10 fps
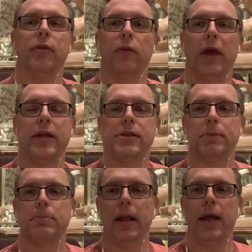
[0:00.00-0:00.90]
So the heads-up
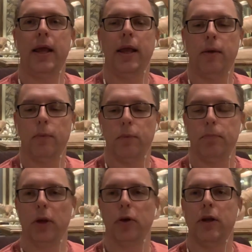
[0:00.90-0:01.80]
display
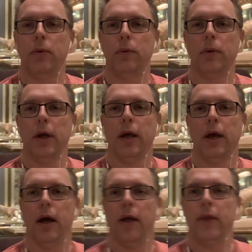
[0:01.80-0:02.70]
built into
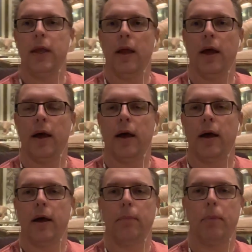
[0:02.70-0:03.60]

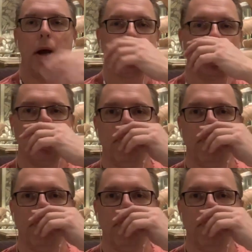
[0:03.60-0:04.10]
the browser.